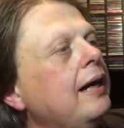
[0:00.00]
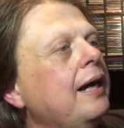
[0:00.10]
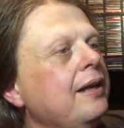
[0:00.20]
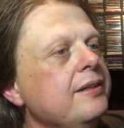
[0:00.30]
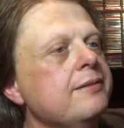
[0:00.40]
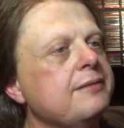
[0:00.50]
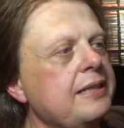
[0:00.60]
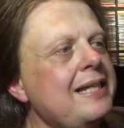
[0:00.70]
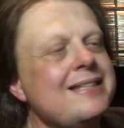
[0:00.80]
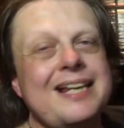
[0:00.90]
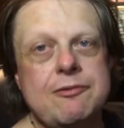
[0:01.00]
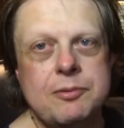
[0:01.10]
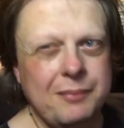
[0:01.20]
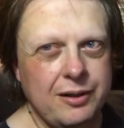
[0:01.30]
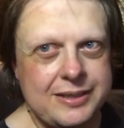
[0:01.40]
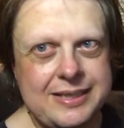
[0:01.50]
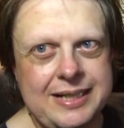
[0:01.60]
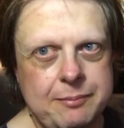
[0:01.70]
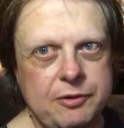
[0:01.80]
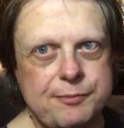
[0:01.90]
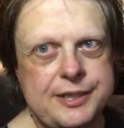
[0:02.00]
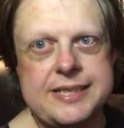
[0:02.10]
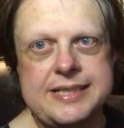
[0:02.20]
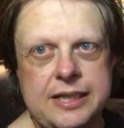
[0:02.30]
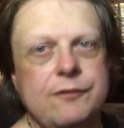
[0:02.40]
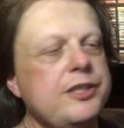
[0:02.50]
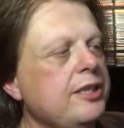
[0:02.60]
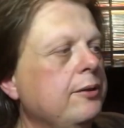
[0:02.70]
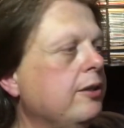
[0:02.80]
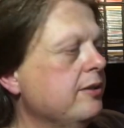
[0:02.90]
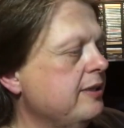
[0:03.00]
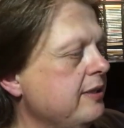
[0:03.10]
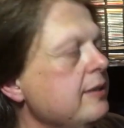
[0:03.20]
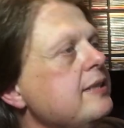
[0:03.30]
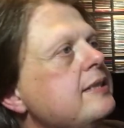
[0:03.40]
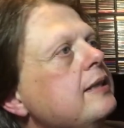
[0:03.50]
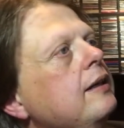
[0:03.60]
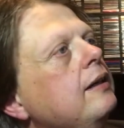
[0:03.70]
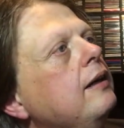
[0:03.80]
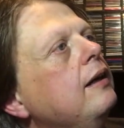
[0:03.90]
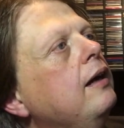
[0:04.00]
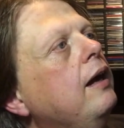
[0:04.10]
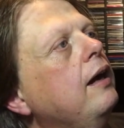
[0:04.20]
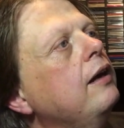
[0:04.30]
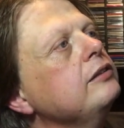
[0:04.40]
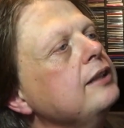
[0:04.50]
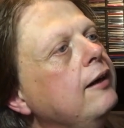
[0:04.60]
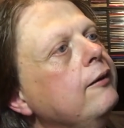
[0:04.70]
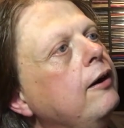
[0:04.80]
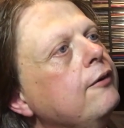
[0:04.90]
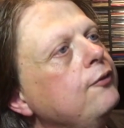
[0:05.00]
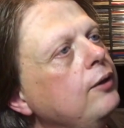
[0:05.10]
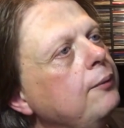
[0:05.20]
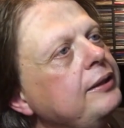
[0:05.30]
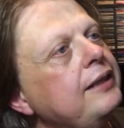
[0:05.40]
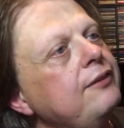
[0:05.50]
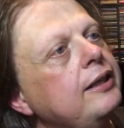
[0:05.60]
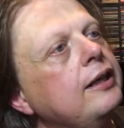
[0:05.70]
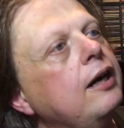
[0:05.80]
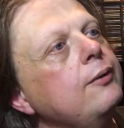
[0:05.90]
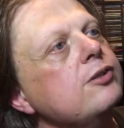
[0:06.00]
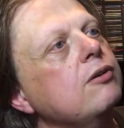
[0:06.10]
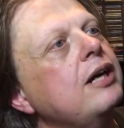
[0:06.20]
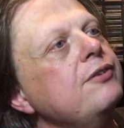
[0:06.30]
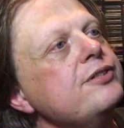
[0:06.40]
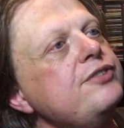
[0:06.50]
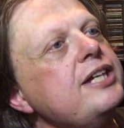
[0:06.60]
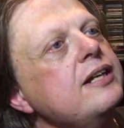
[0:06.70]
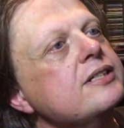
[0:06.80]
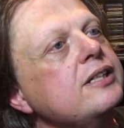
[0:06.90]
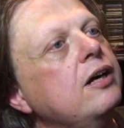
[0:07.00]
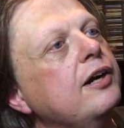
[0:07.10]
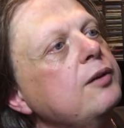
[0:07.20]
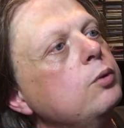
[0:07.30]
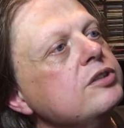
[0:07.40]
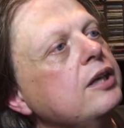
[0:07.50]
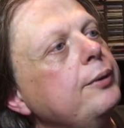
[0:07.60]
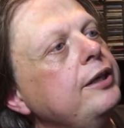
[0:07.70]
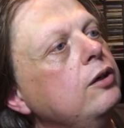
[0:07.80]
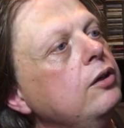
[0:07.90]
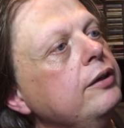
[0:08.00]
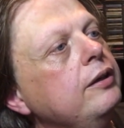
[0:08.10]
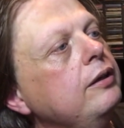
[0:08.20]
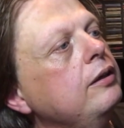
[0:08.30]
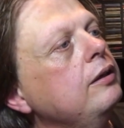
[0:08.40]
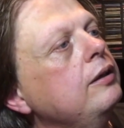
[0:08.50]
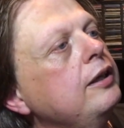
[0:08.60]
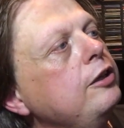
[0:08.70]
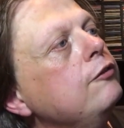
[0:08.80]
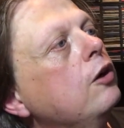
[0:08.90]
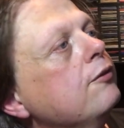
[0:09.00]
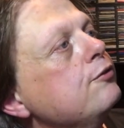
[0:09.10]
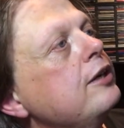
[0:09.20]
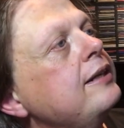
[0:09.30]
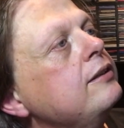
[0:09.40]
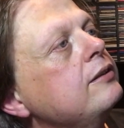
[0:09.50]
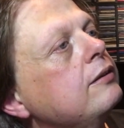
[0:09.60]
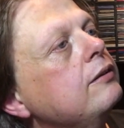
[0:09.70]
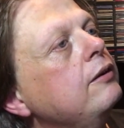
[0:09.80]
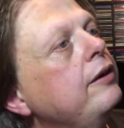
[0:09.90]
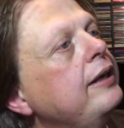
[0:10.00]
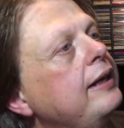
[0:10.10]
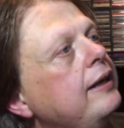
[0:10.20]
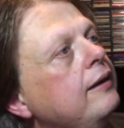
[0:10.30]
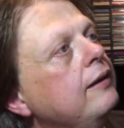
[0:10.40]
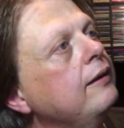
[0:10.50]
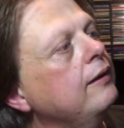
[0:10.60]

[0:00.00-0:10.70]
And he said it reminded him of Prince's after-show concerts. So I thought I would give it a go. He's got covers of Jealous Guy, What's Going On, You've Got a Friend on here.